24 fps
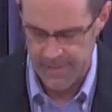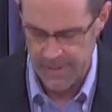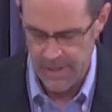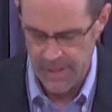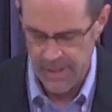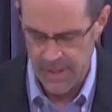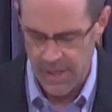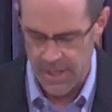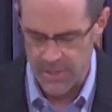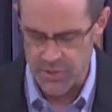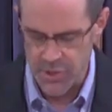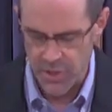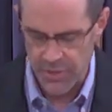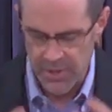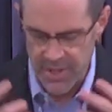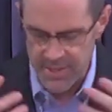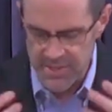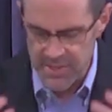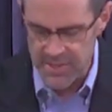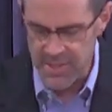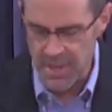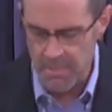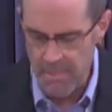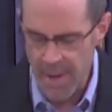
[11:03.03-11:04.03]
And so,
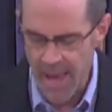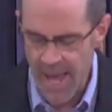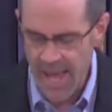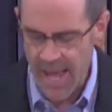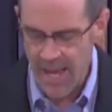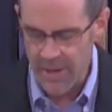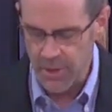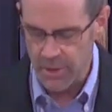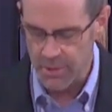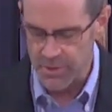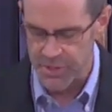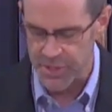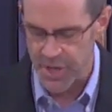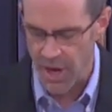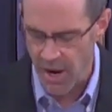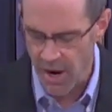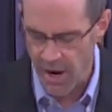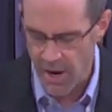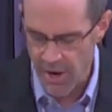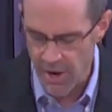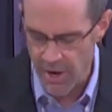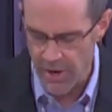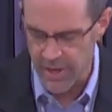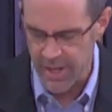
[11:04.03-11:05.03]
this is a man whose
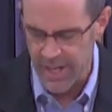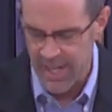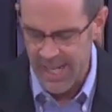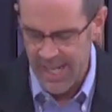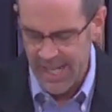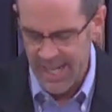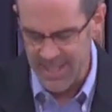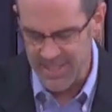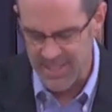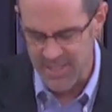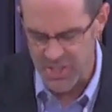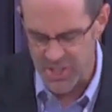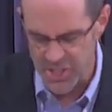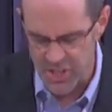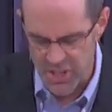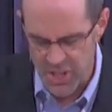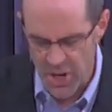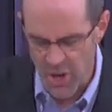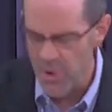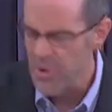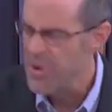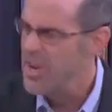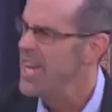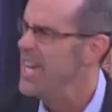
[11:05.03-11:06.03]
heart is
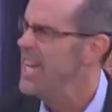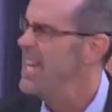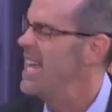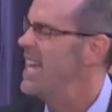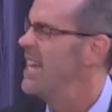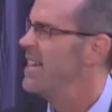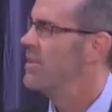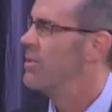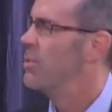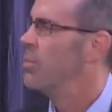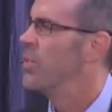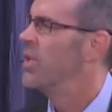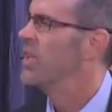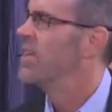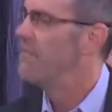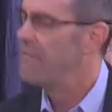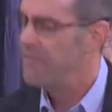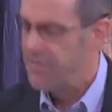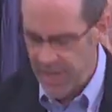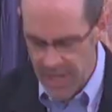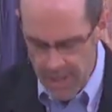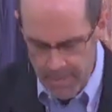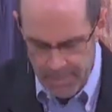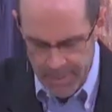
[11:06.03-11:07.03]
so knit with the
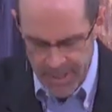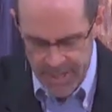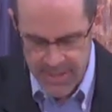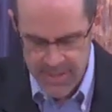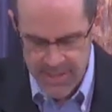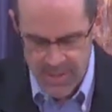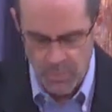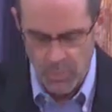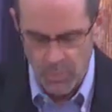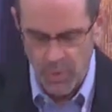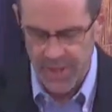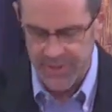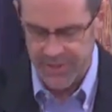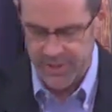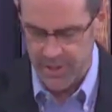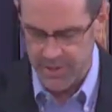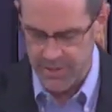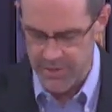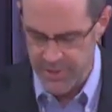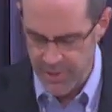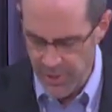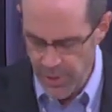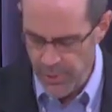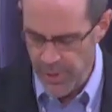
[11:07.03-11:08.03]
Philippians and what they're
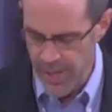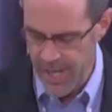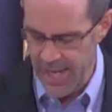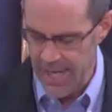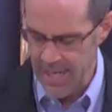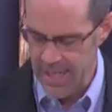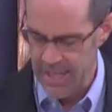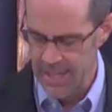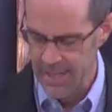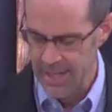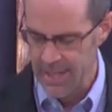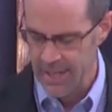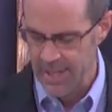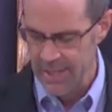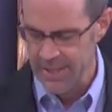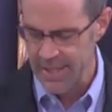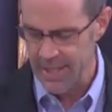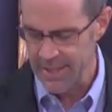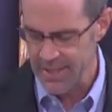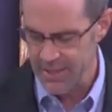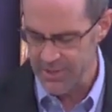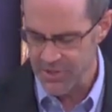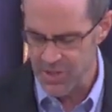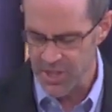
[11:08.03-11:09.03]
doing
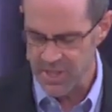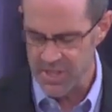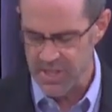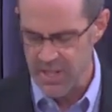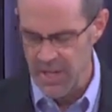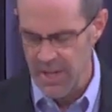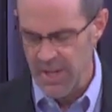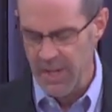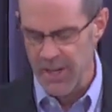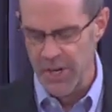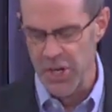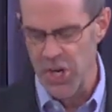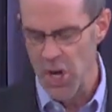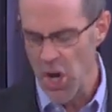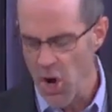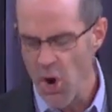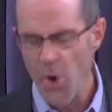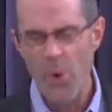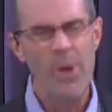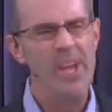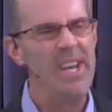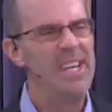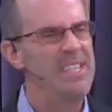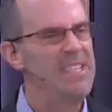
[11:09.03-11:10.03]
that there's just
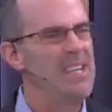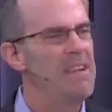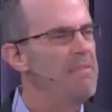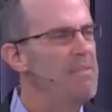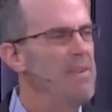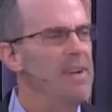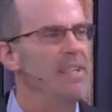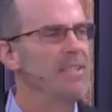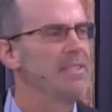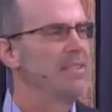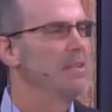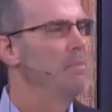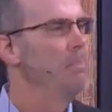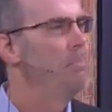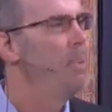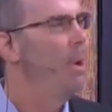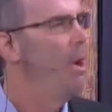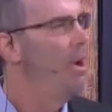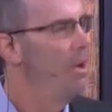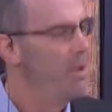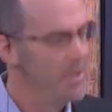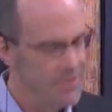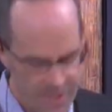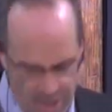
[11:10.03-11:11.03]
no indifference in
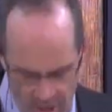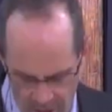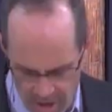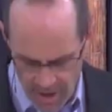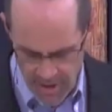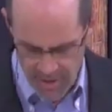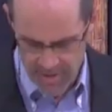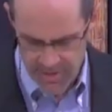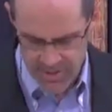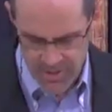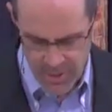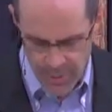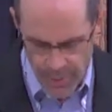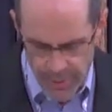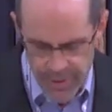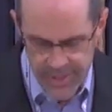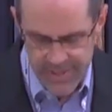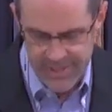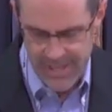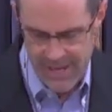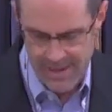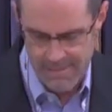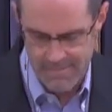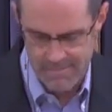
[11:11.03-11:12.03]
Paul's heart toward
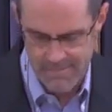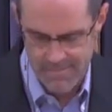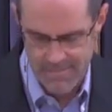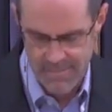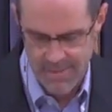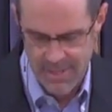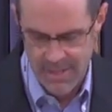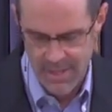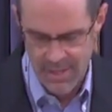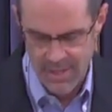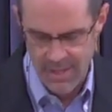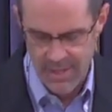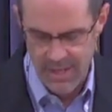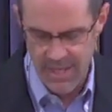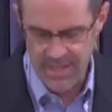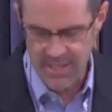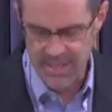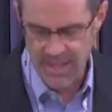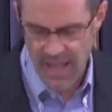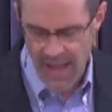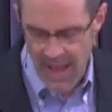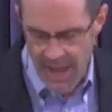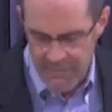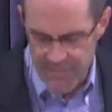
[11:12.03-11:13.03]
them. His
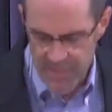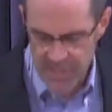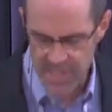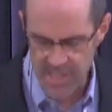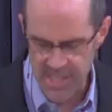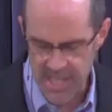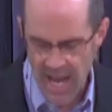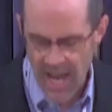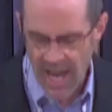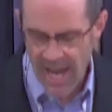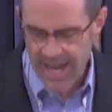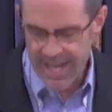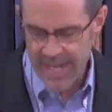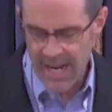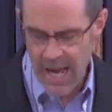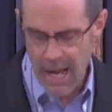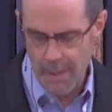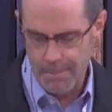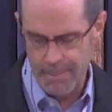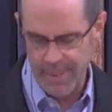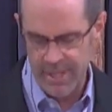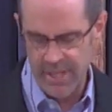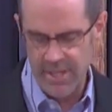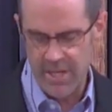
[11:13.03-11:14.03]
life is tied
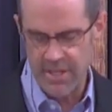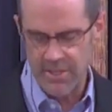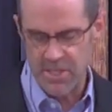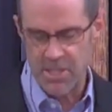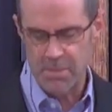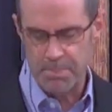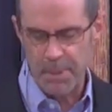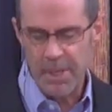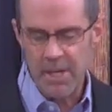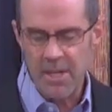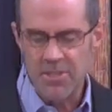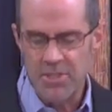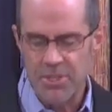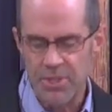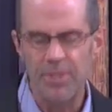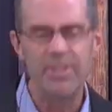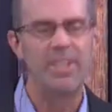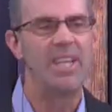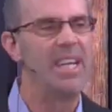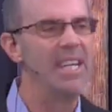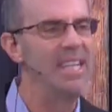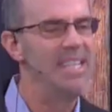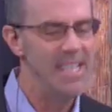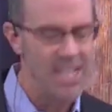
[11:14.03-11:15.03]
up in their spiritual
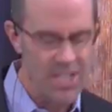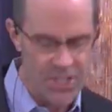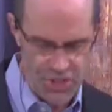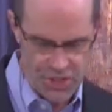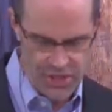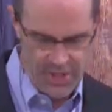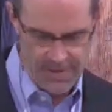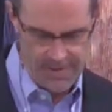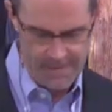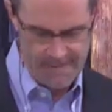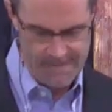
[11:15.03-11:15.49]
condition.